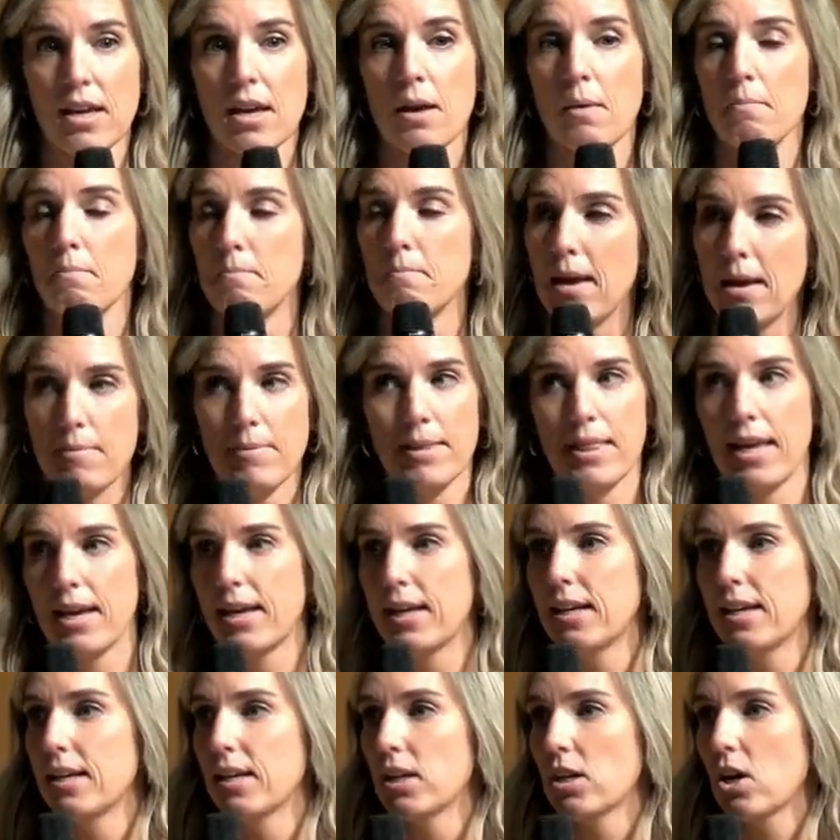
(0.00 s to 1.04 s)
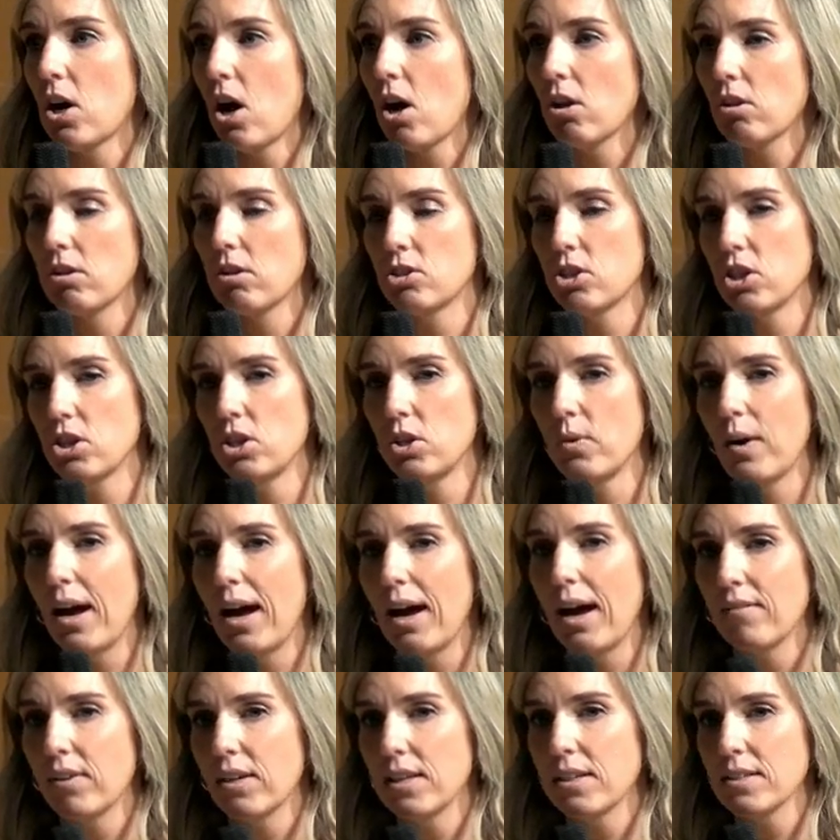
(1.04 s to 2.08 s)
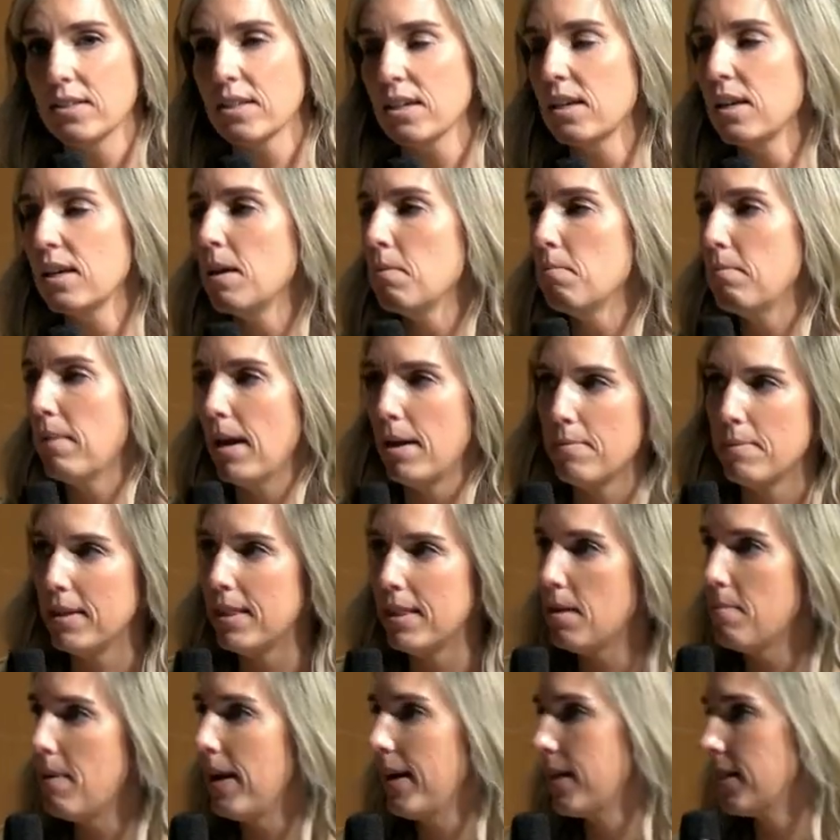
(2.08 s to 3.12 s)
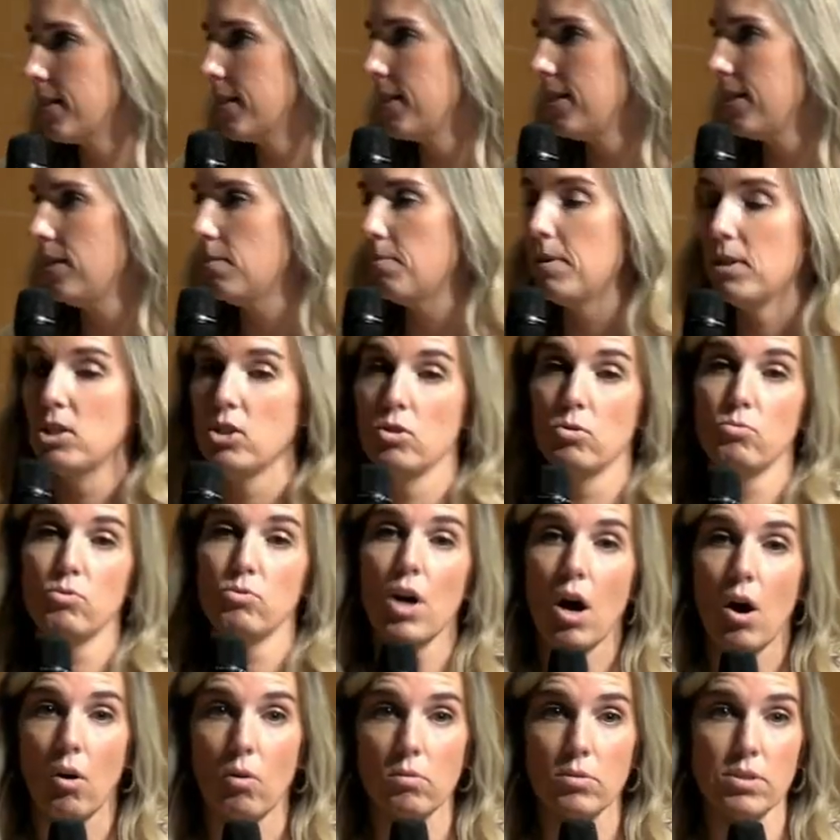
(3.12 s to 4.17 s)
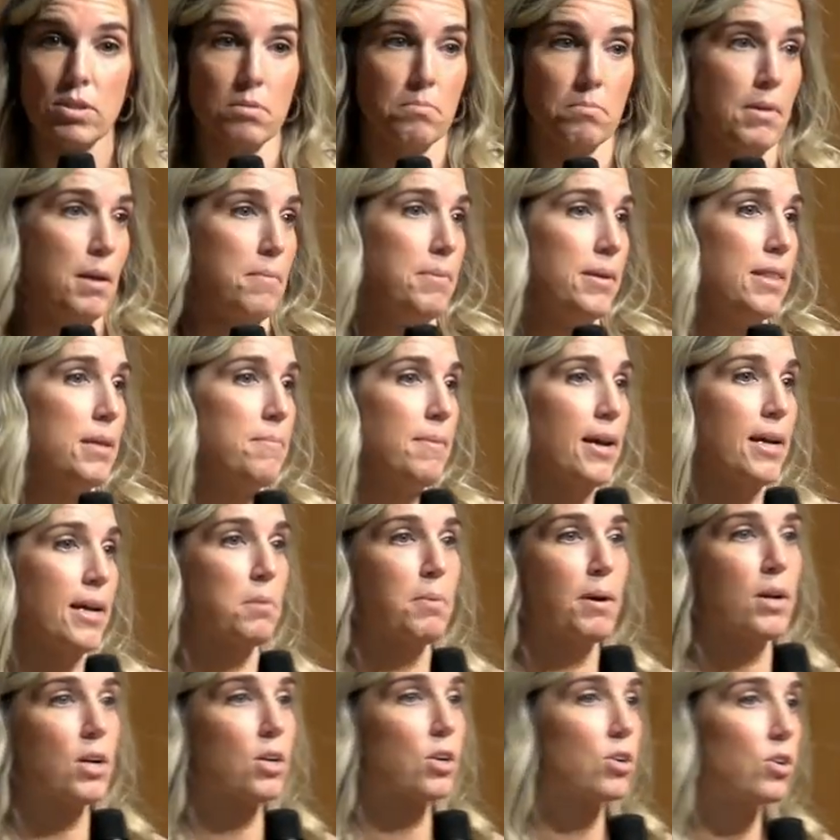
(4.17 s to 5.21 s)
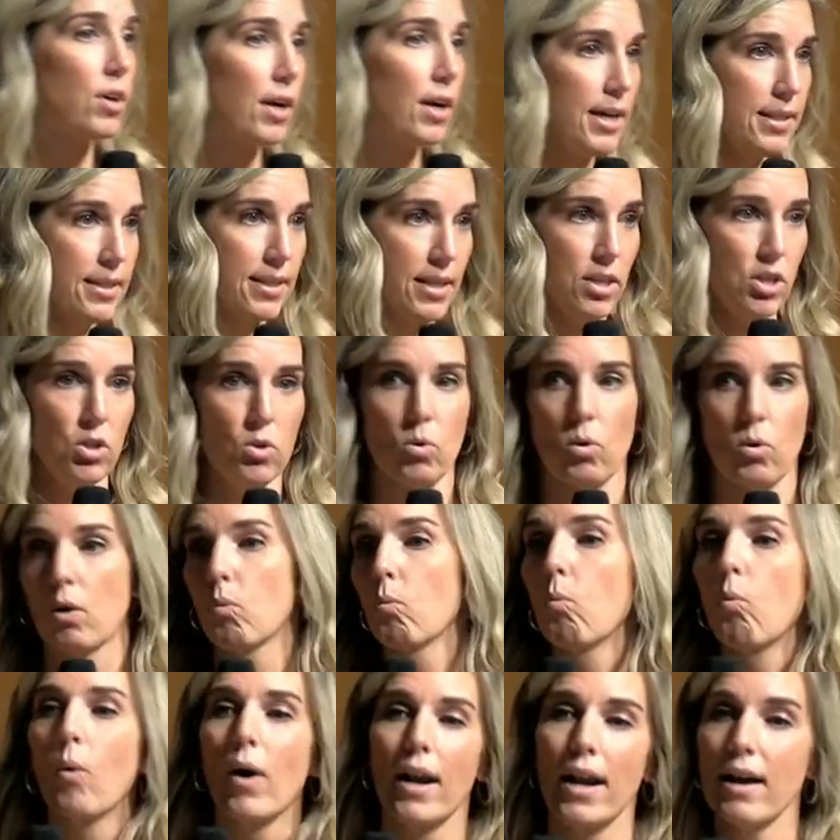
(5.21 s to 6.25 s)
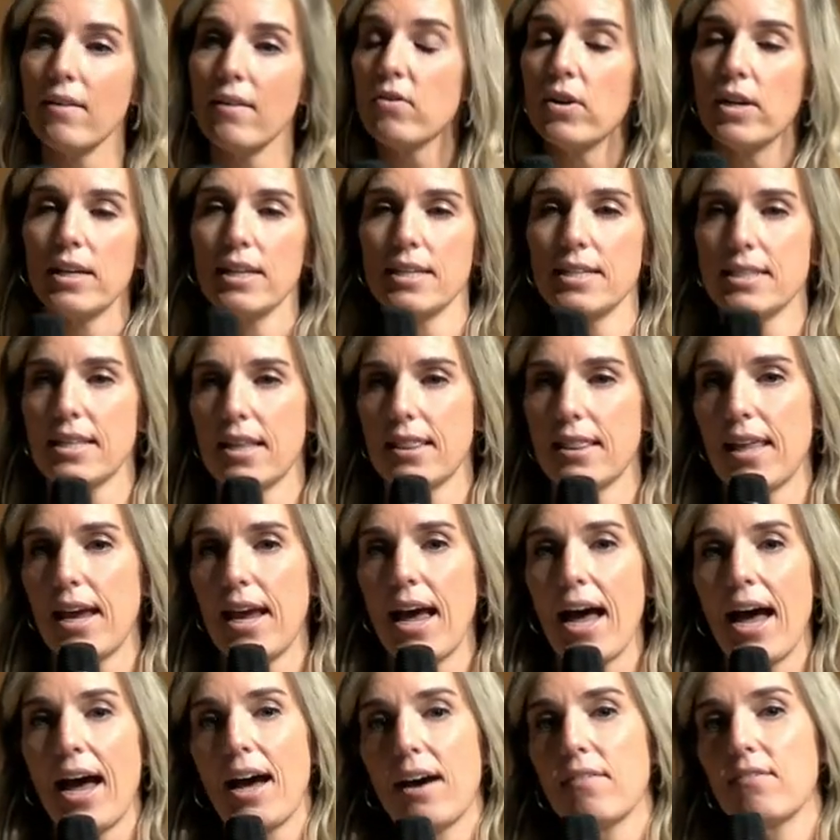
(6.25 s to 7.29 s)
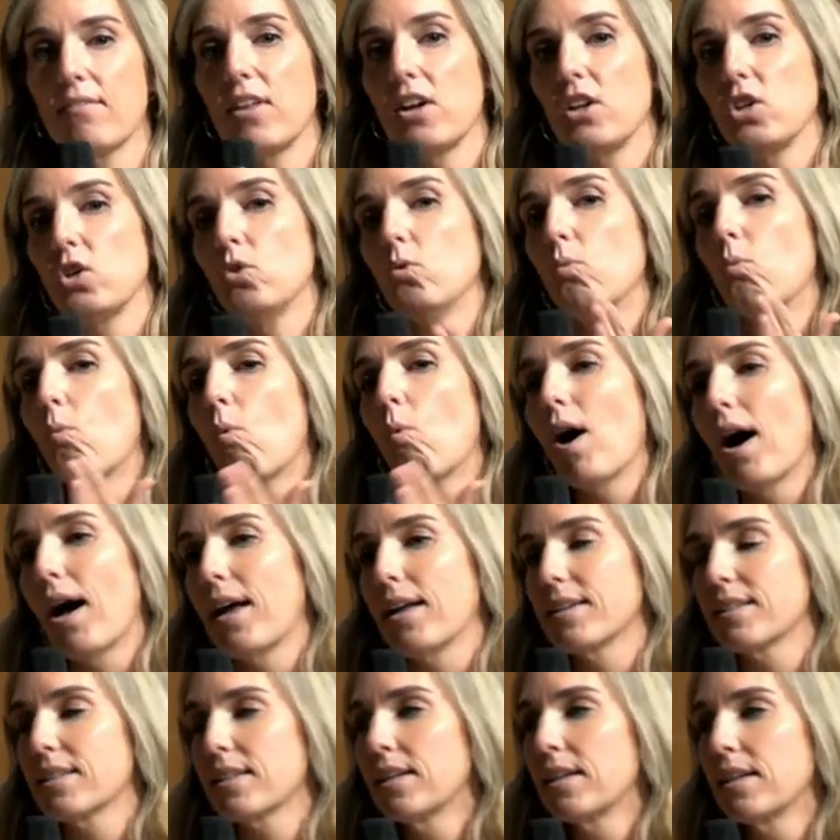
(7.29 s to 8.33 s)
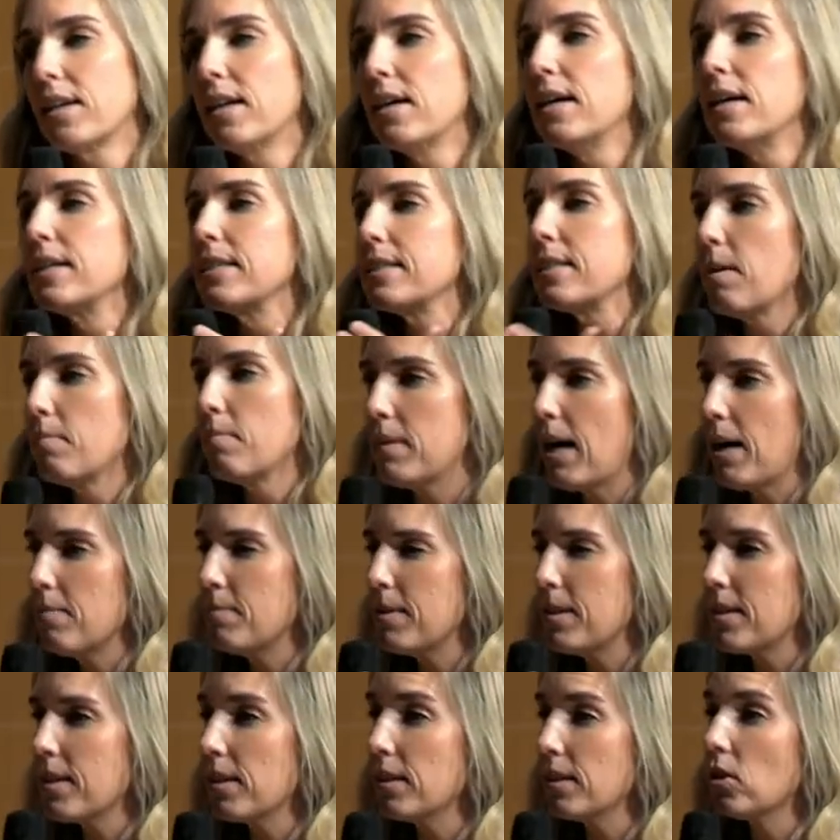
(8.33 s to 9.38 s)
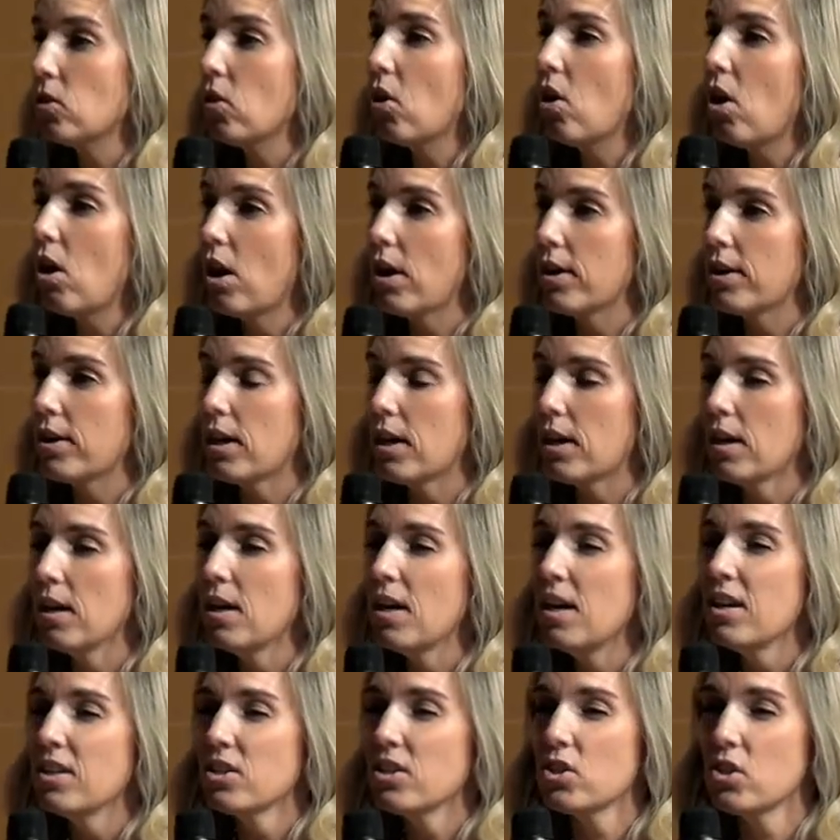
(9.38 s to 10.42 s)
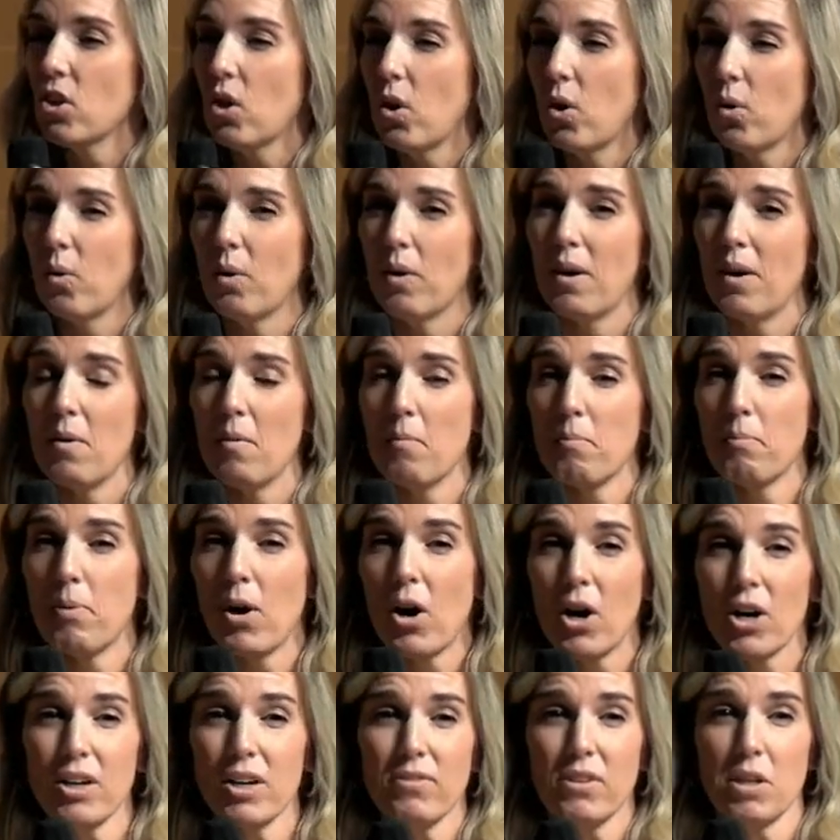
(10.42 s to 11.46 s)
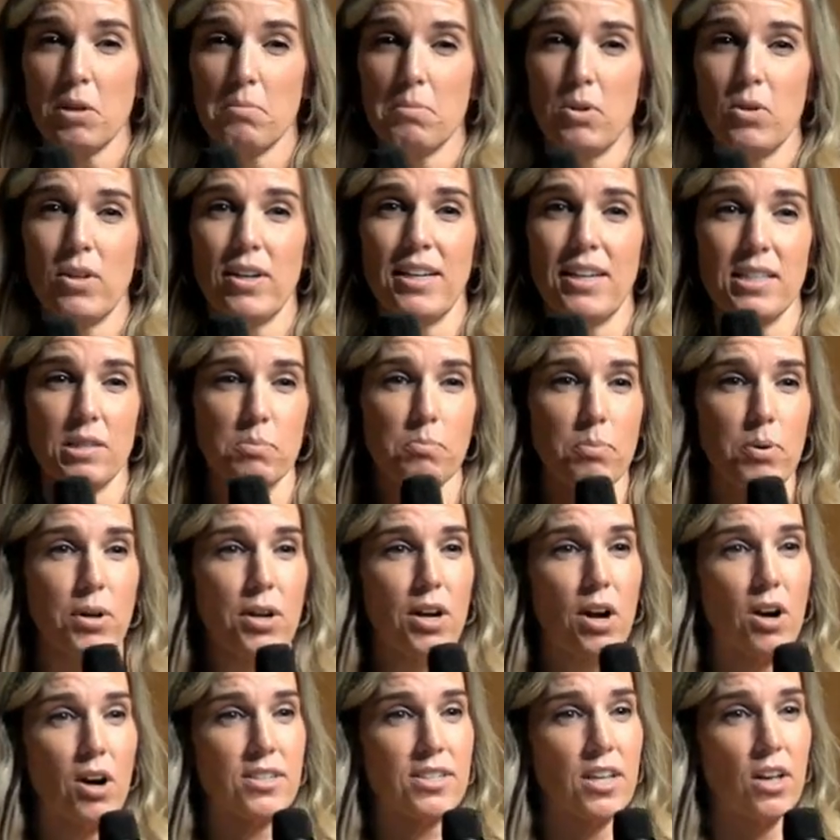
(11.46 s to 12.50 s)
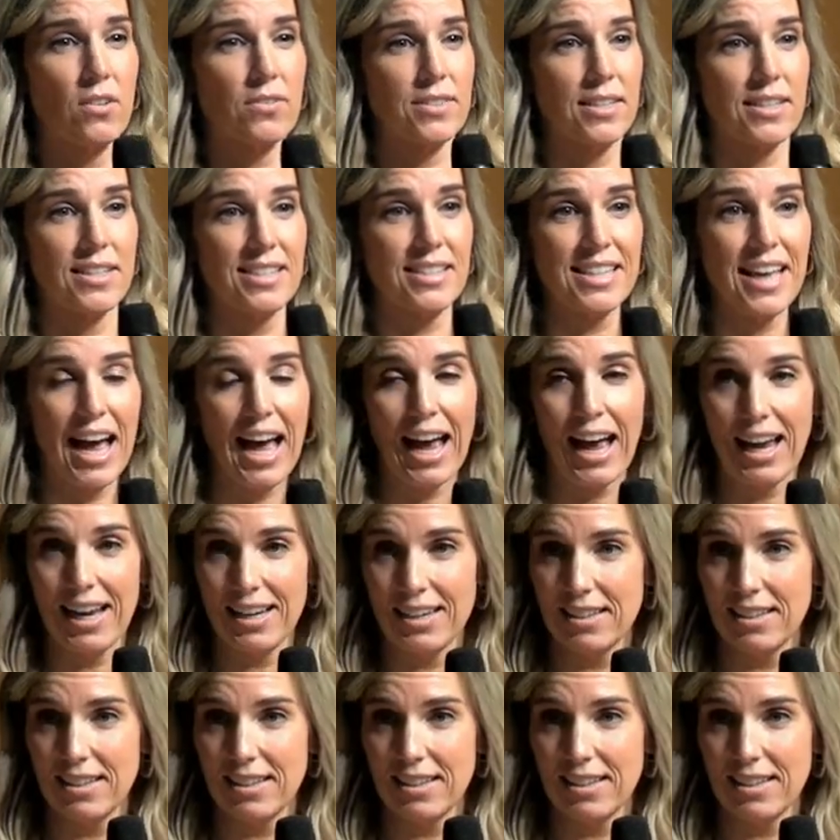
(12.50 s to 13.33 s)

Maybe they get into college and you haven't. Maybe they make a team and you don't. Maybe they make a better grade than you, or whatever it is that they have that you want. Sometimes it's a little harder. So part of community is putting ourselves aside,